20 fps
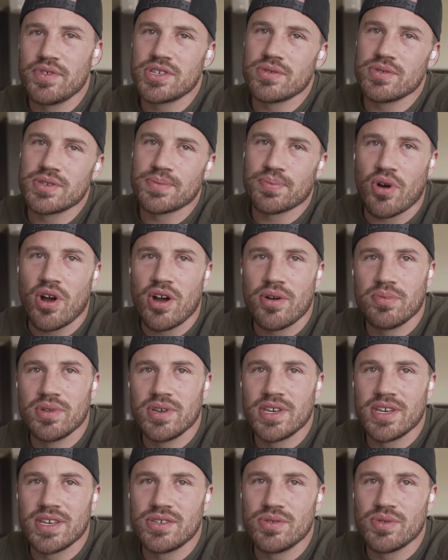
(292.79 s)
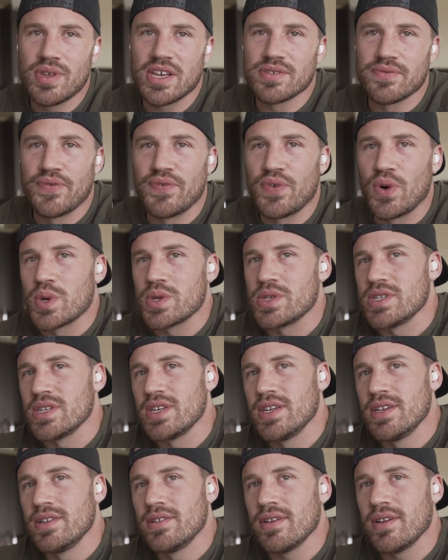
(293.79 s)
This was probably
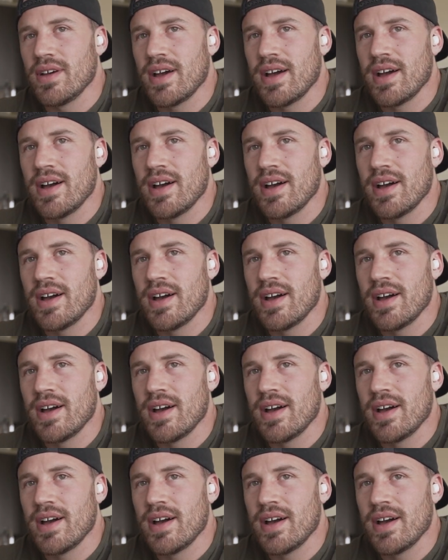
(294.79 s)
2014,